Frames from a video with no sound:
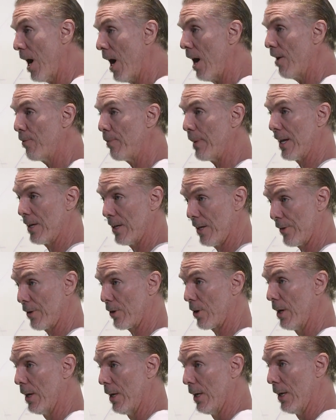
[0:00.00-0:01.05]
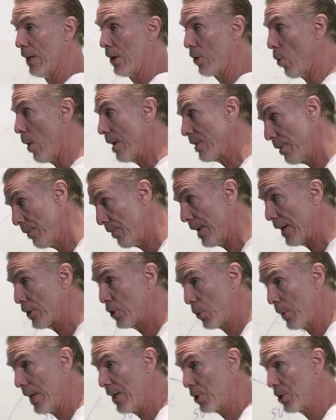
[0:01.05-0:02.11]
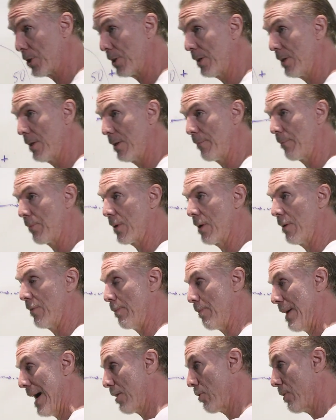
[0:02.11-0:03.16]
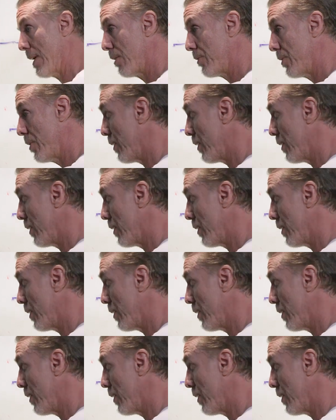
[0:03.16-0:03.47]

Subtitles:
off by another quantum fluctuation of the background